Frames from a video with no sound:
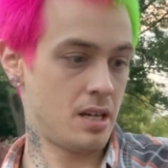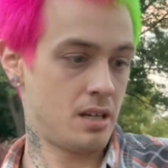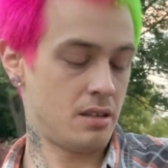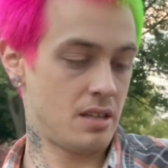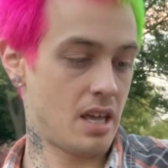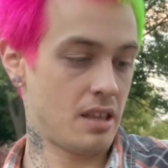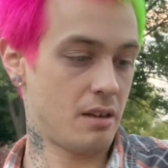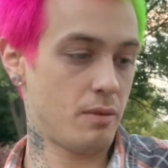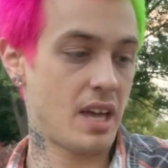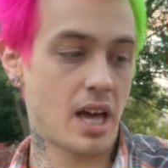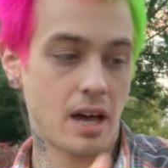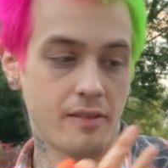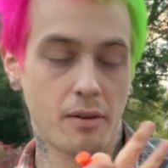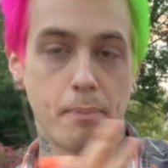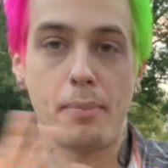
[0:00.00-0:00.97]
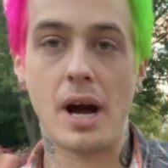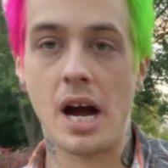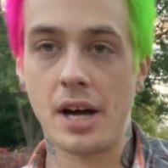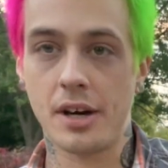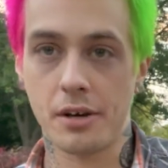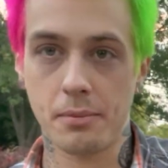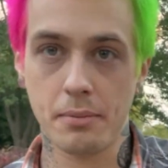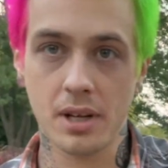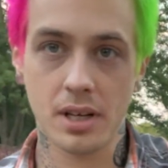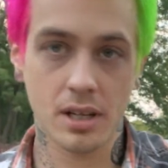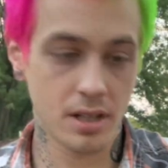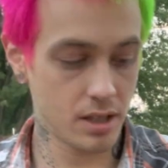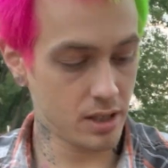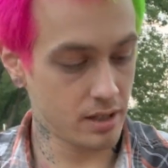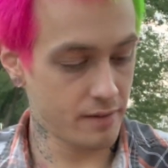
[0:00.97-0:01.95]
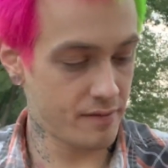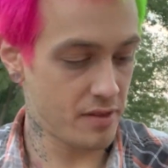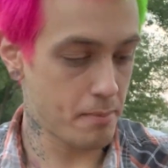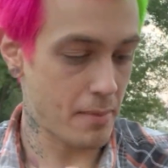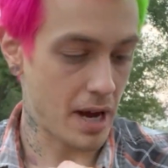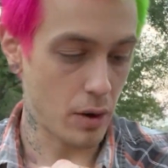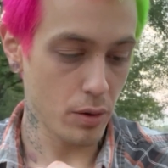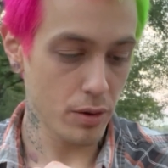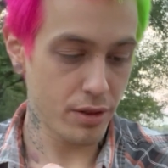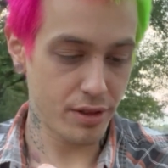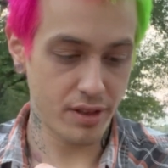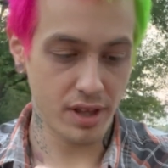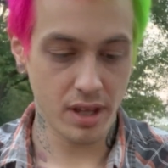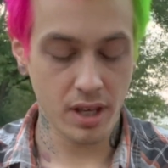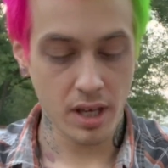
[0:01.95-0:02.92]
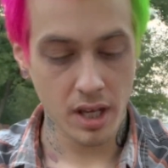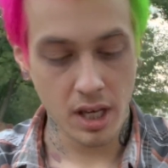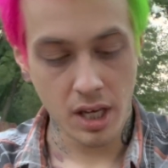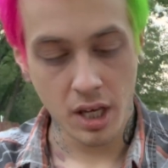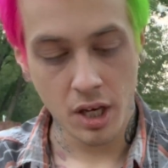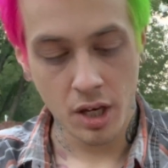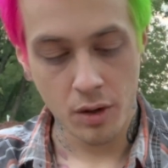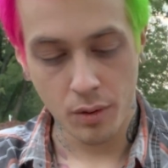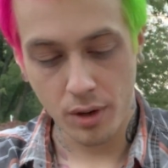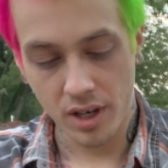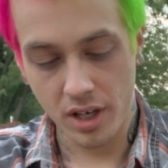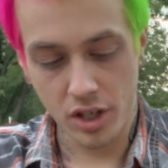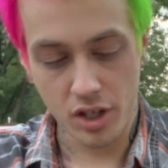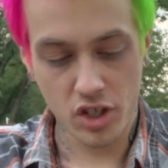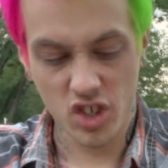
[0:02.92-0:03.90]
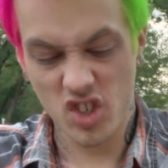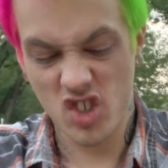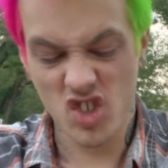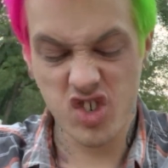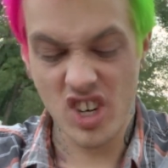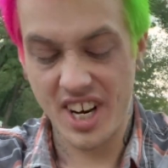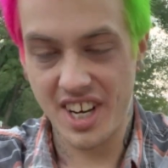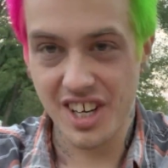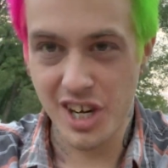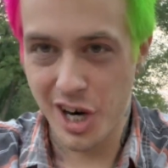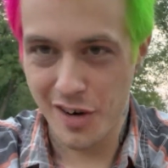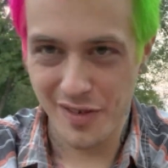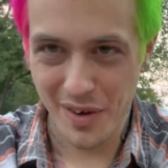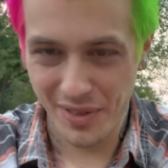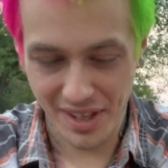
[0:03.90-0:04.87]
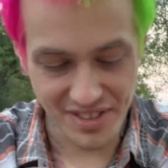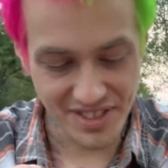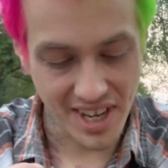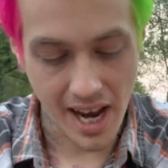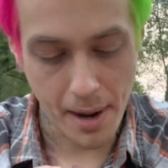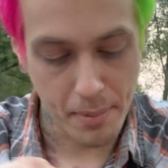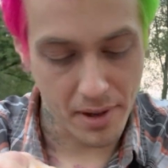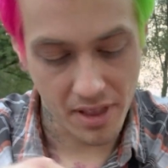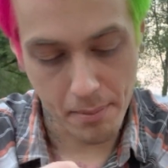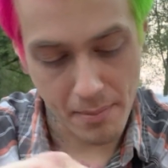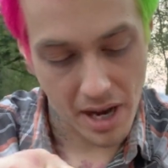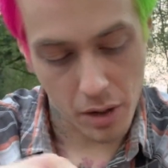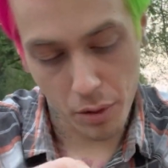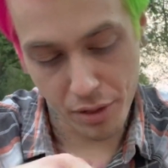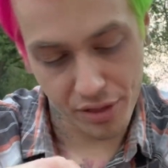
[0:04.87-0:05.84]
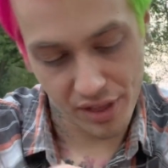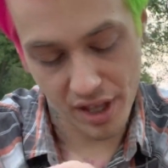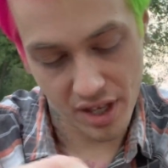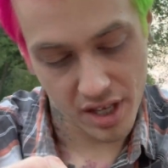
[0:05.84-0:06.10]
Now that we have a bottom of the mouth, we're gonna try to carve out the top of the mouth.